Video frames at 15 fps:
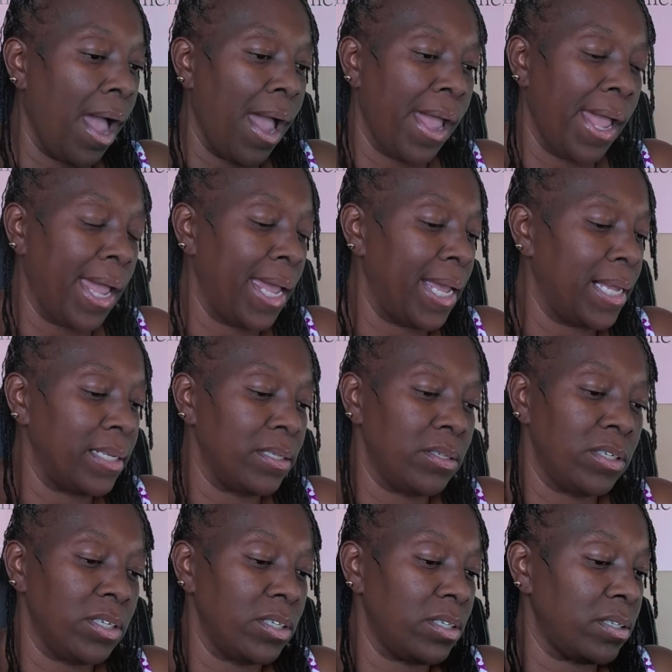and
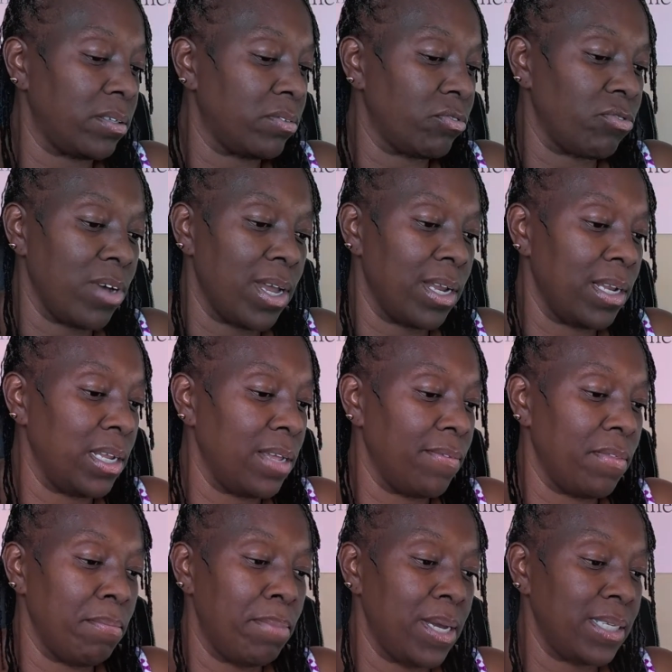just try to live
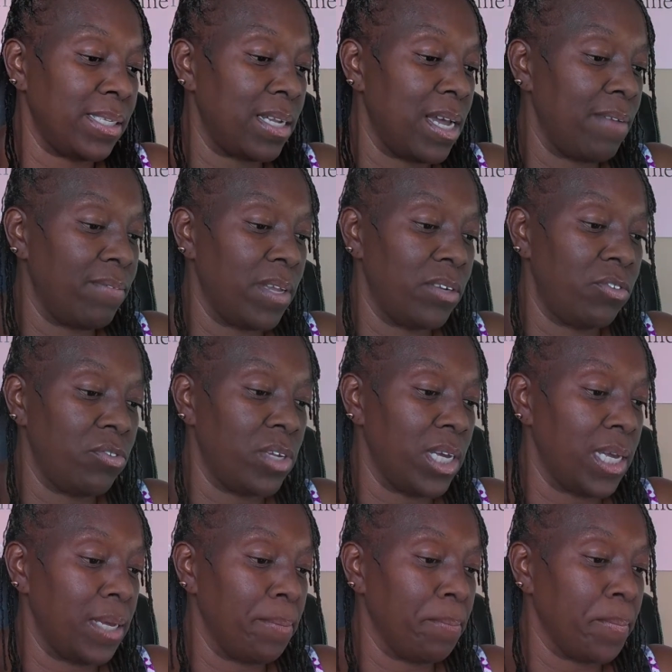the best life that you
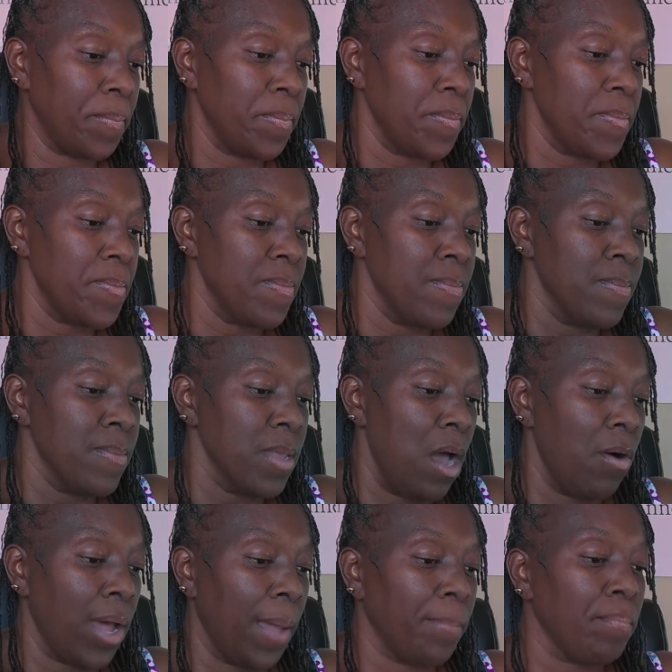can.
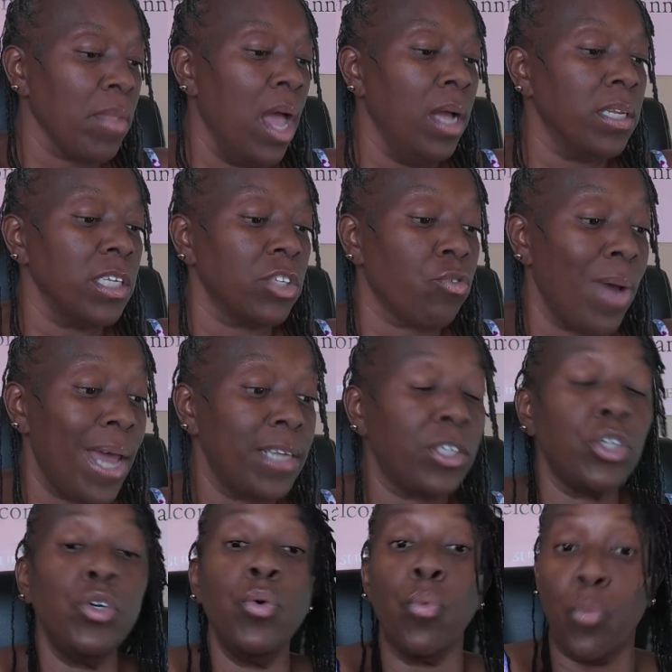Okay. Does
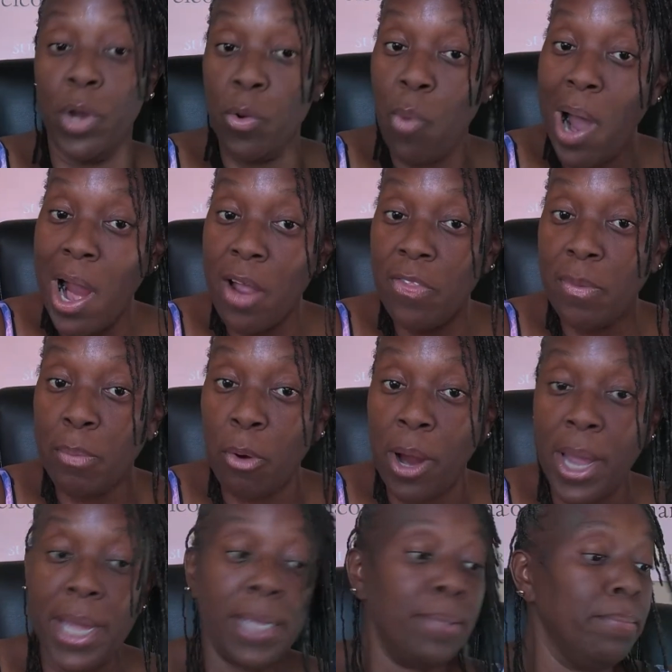gratitude rewire the
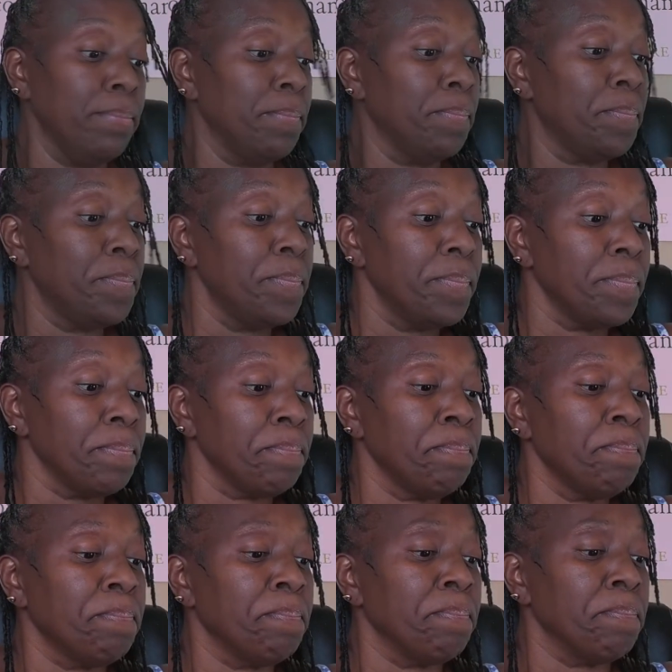brain?
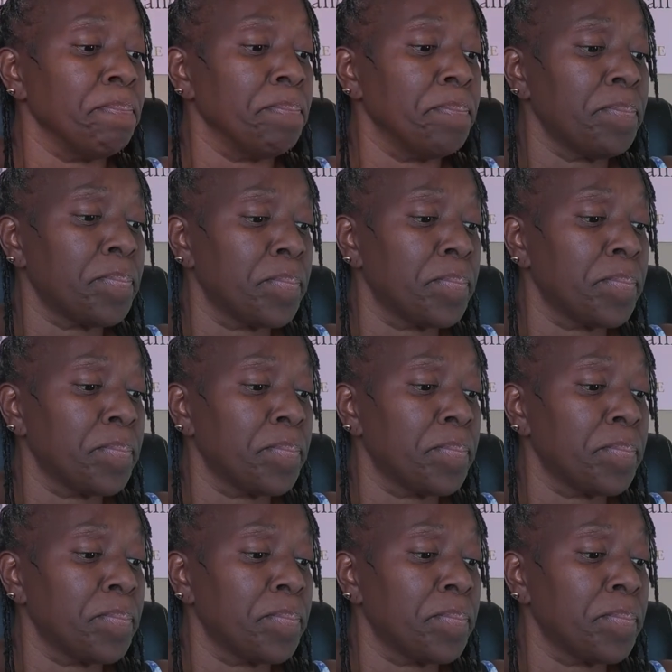Hmm.